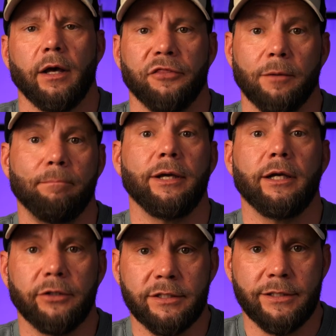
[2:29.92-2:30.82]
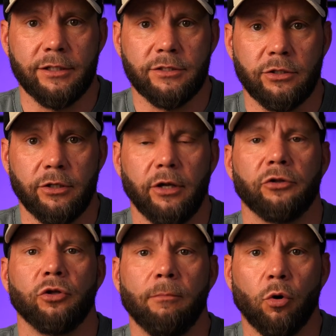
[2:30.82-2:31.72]
The bigger the sensor,
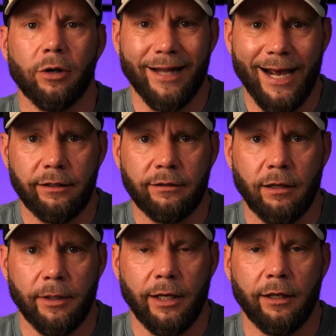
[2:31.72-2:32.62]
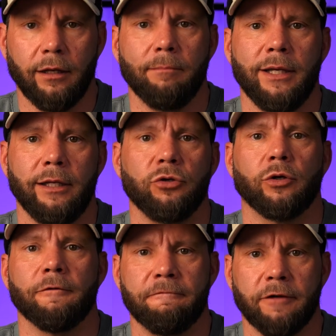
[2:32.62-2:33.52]
the more light coming in, meaning you
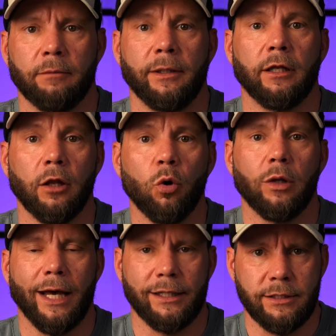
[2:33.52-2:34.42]
can film in low light